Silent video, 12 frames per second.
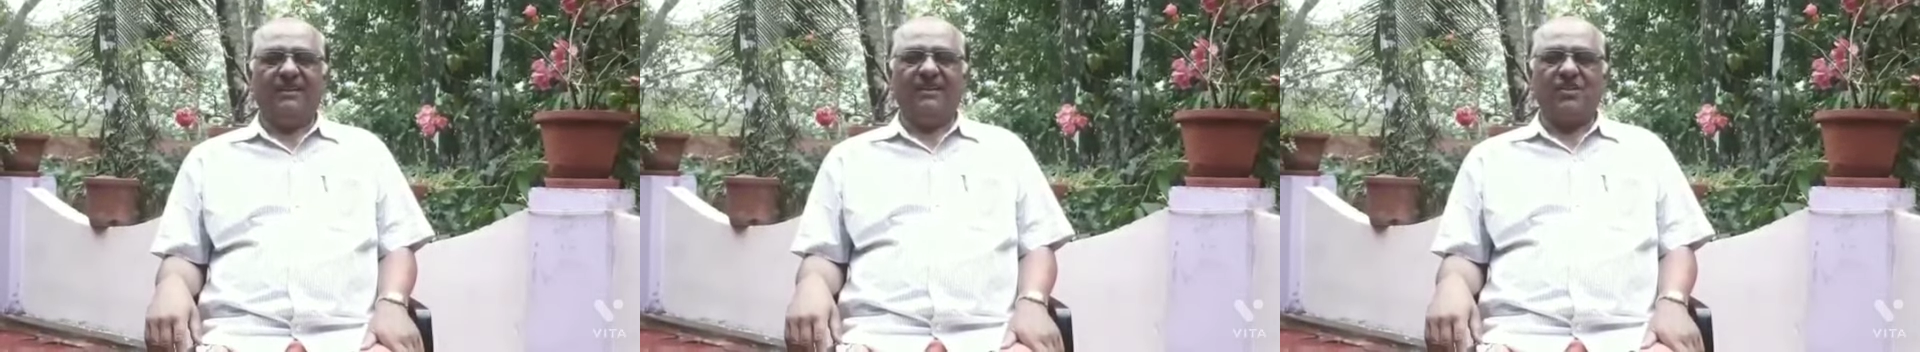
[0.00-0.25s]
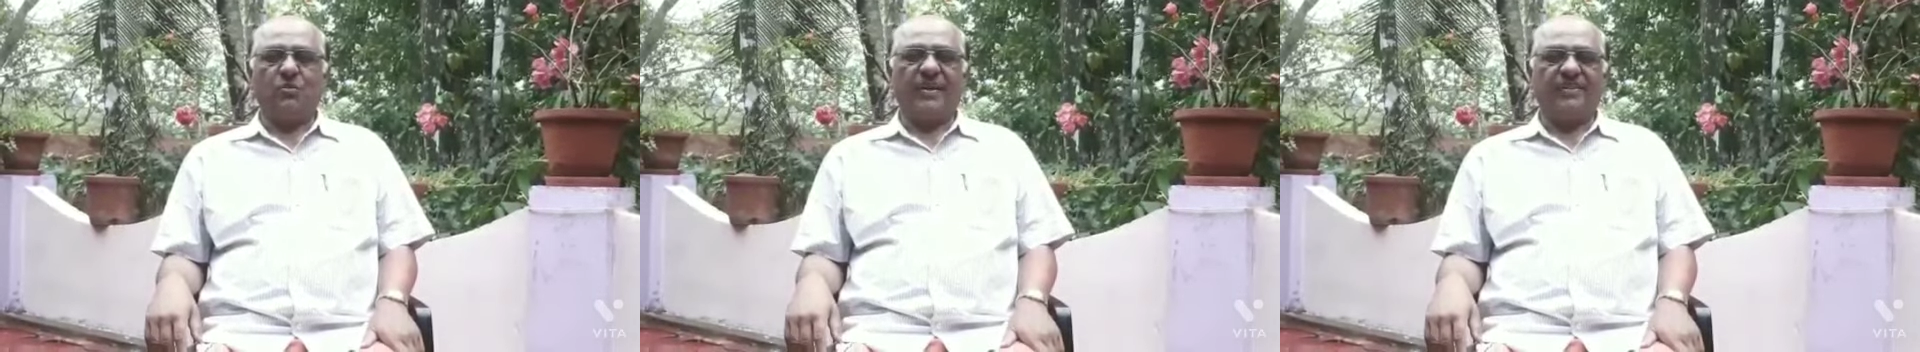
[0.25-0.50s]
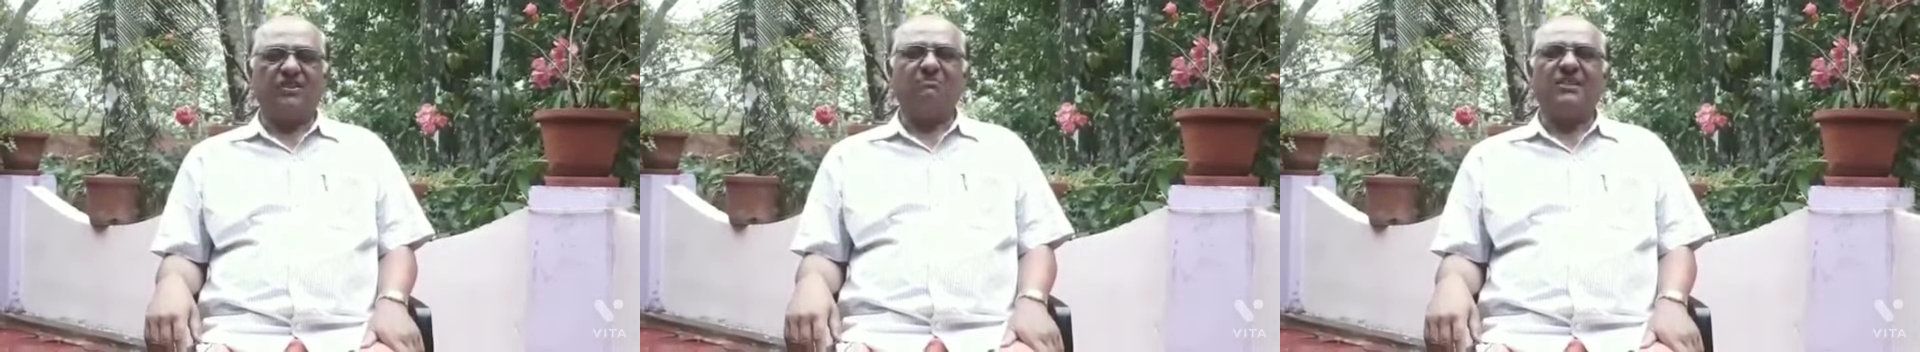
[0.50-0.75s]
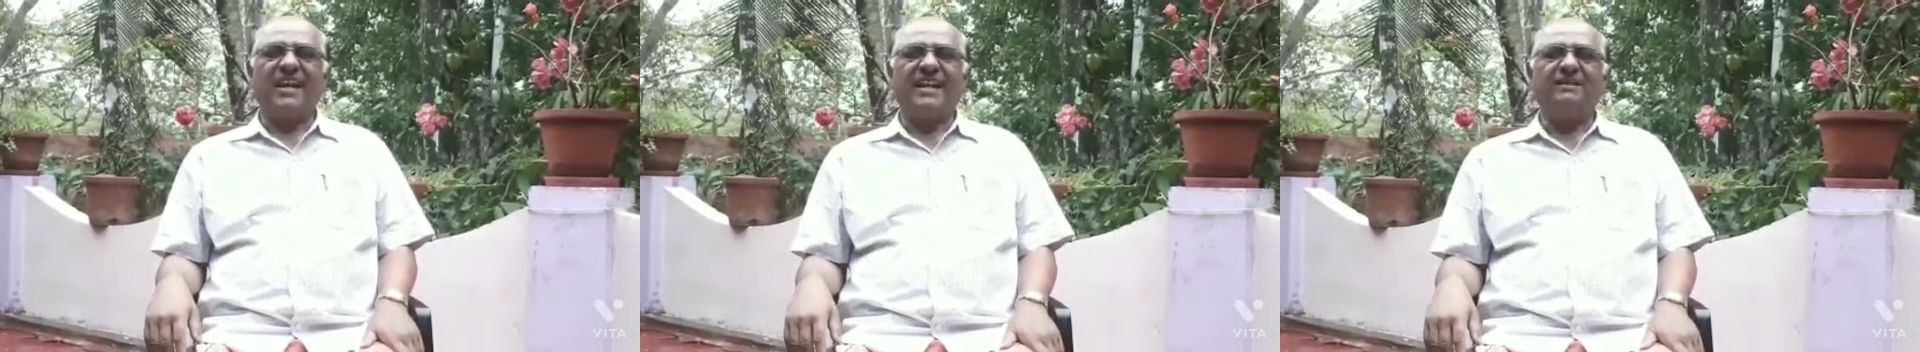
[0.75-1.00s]
it's quite some
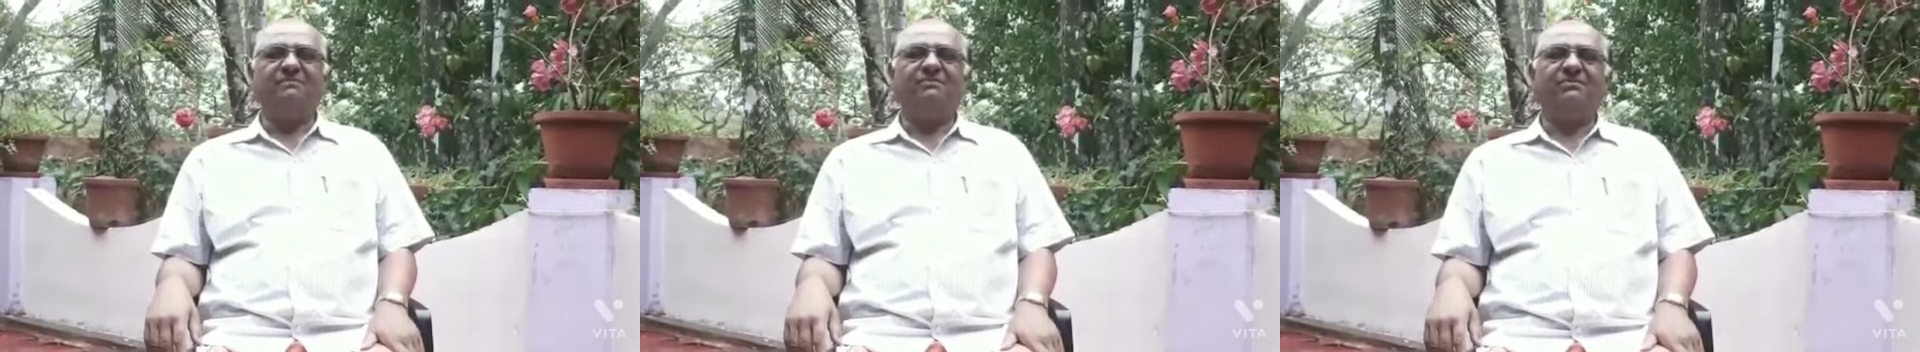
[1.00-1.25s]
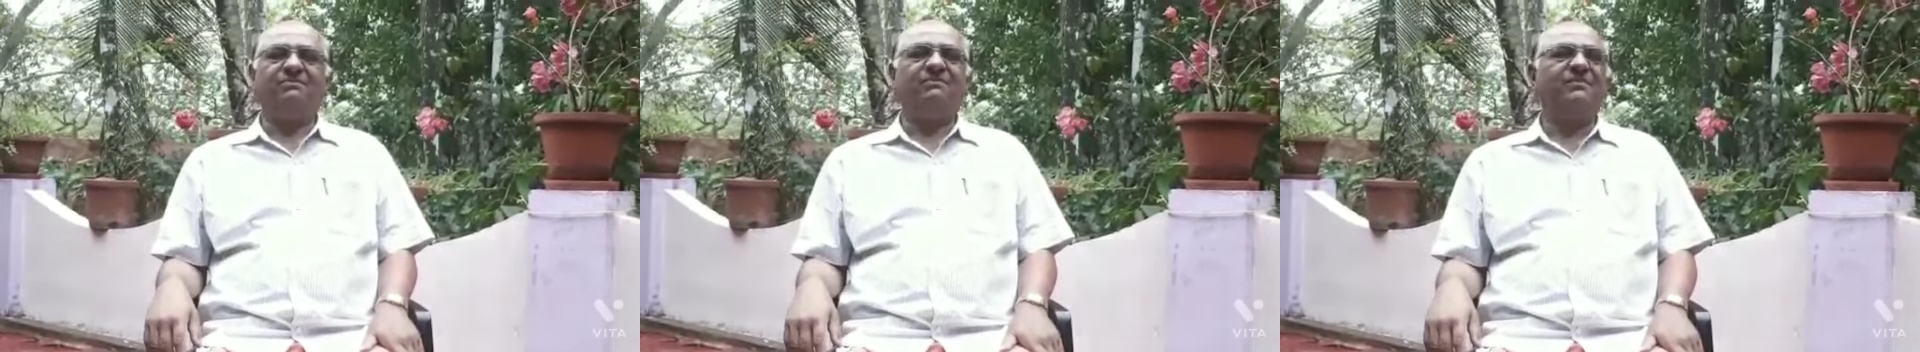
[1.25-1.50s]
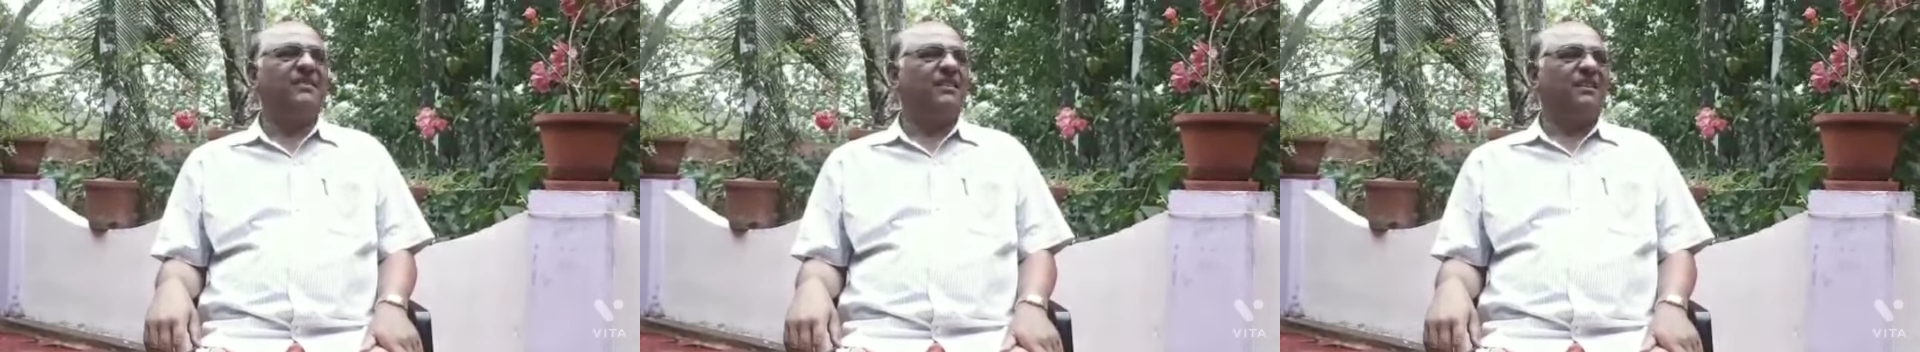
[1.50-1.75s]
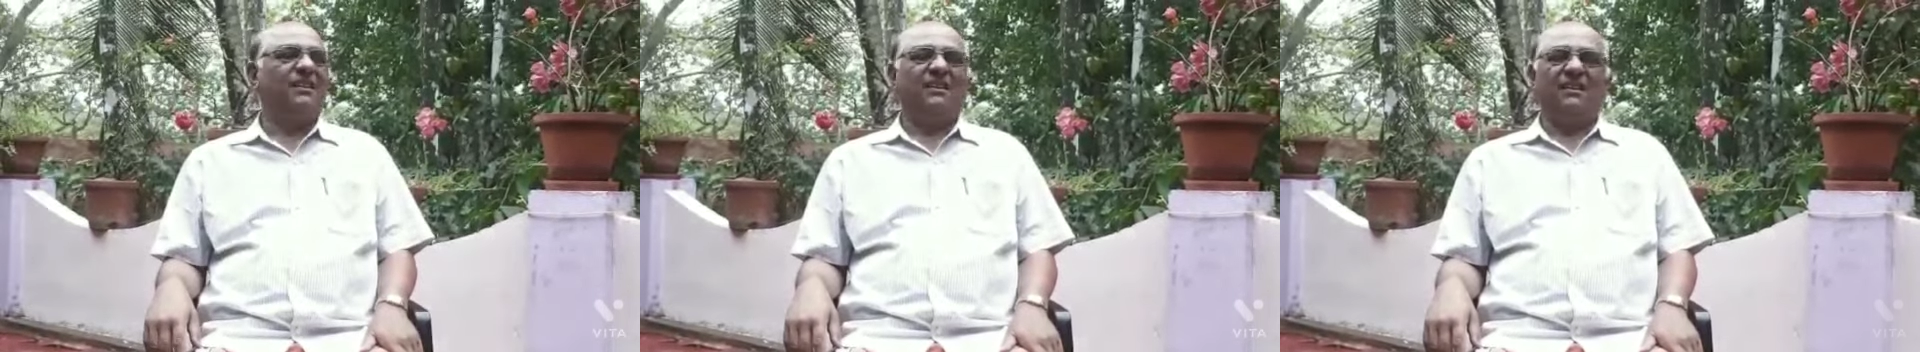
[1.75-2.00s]
time
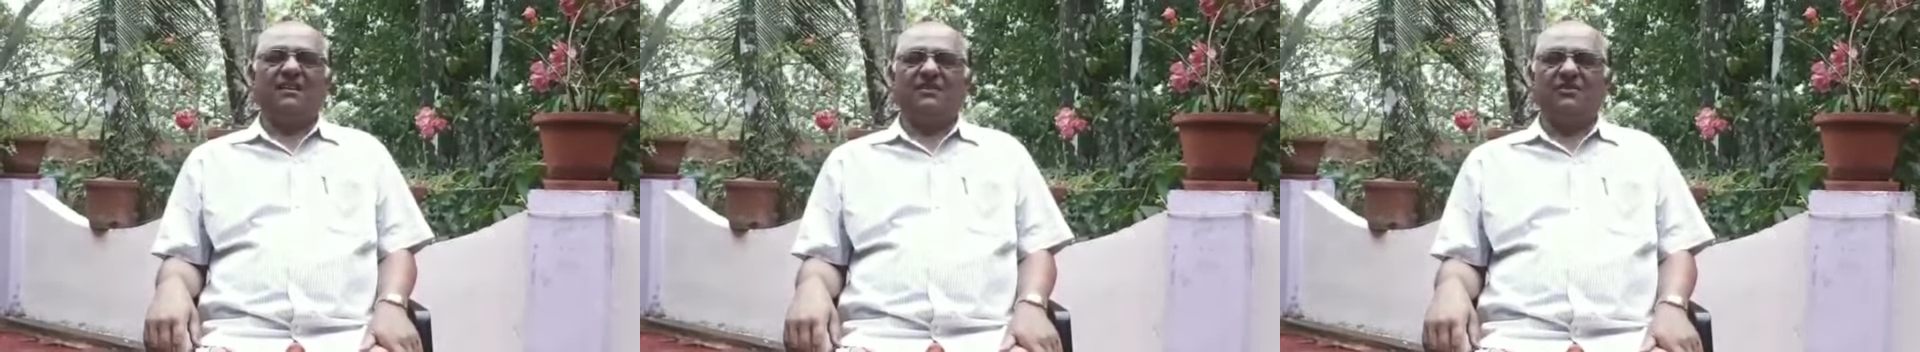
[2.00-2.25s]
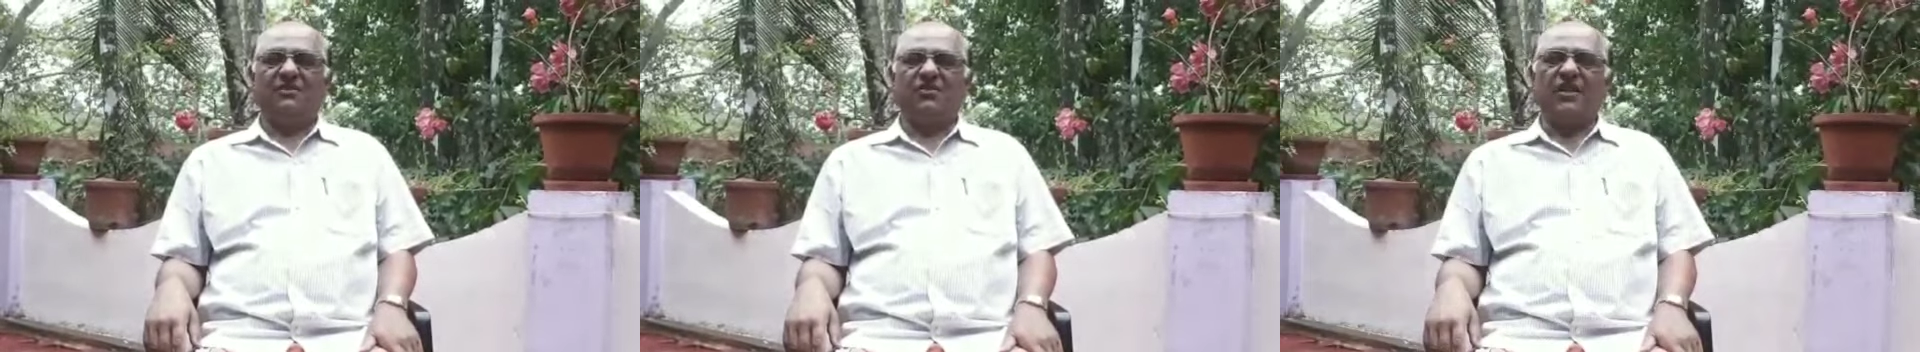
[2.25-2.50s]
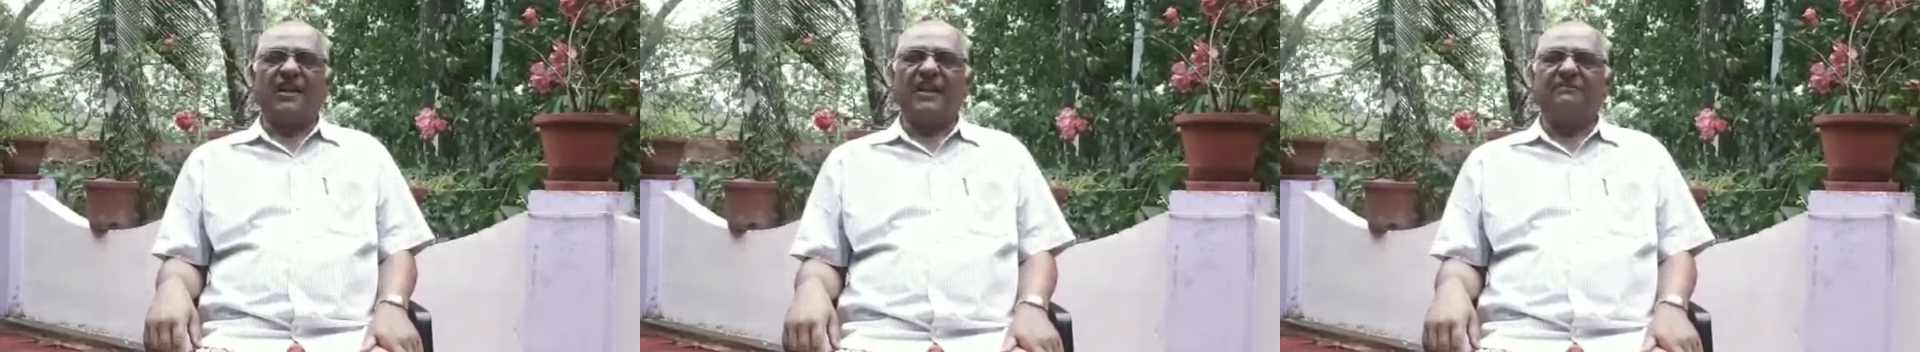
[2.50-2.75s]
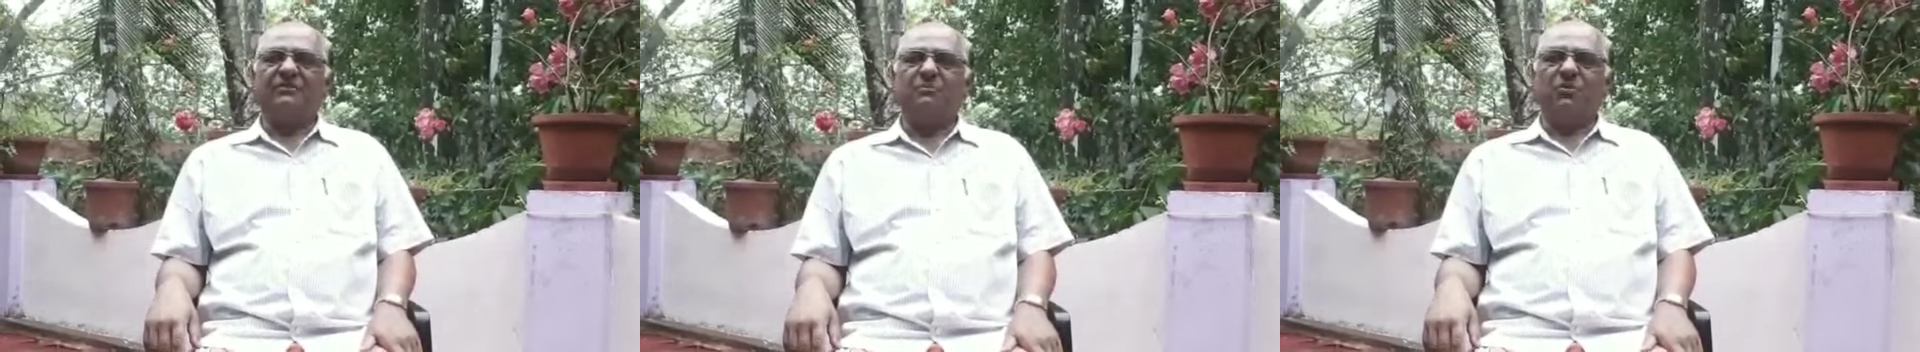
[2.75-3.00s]
since I
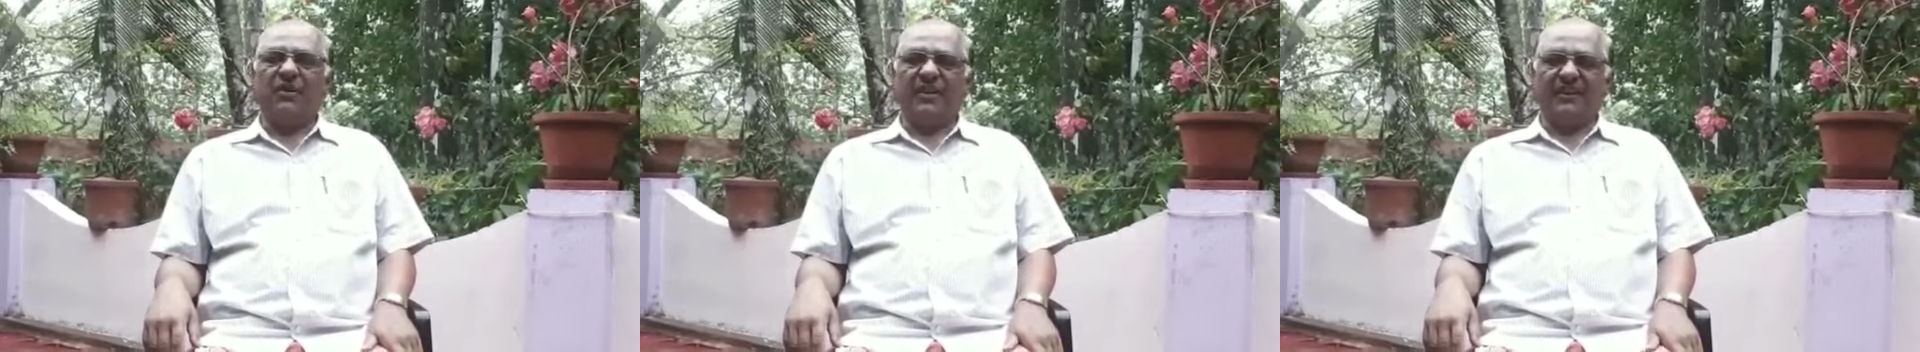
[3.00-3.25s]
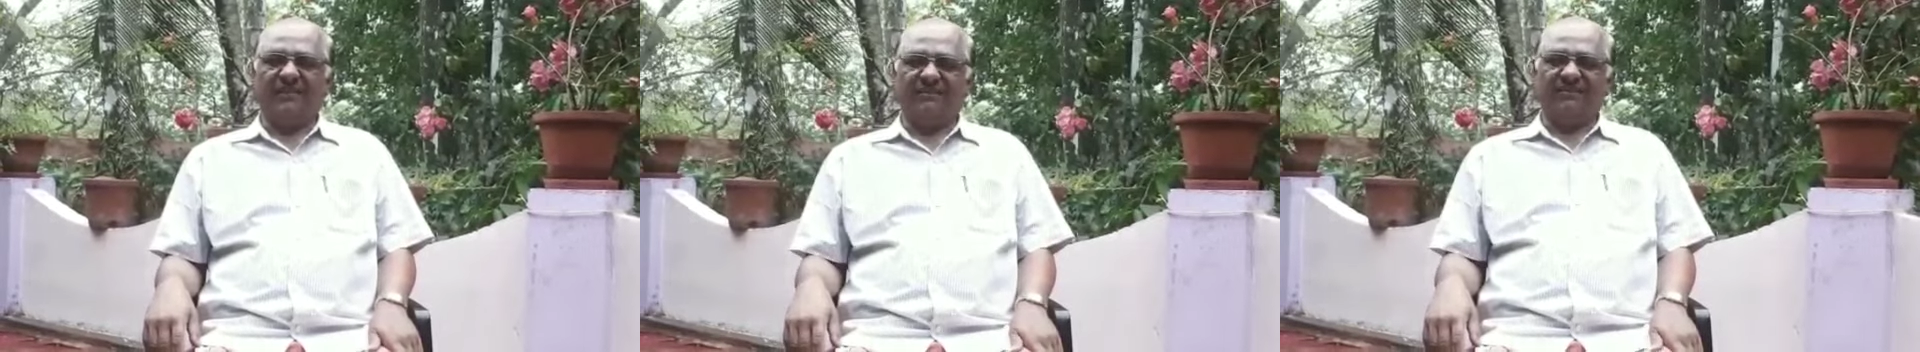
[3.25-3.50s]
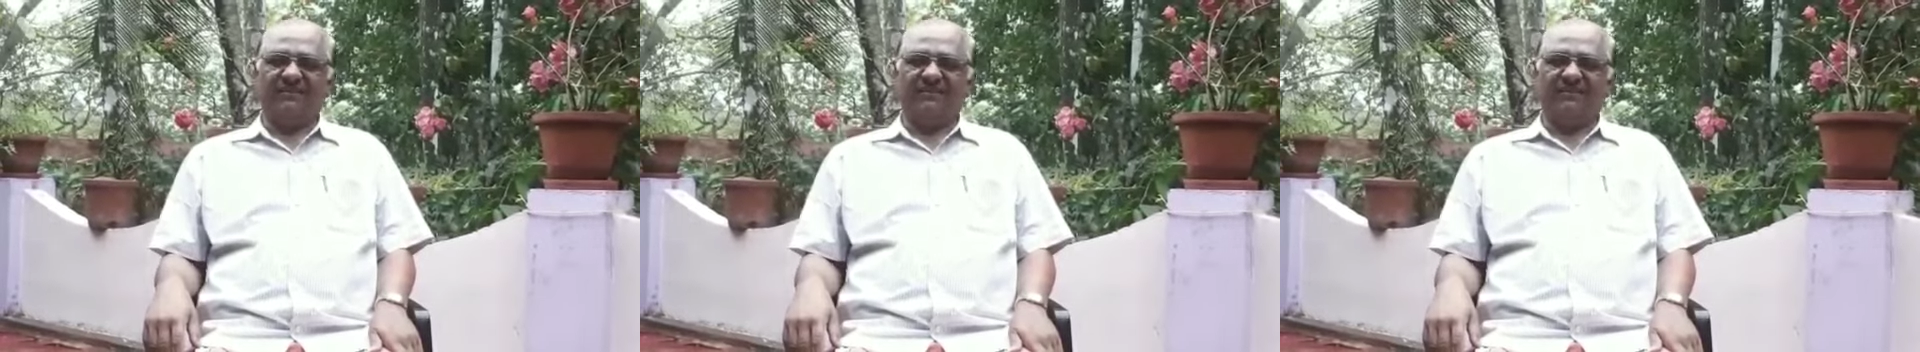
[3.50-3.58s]
left Mungir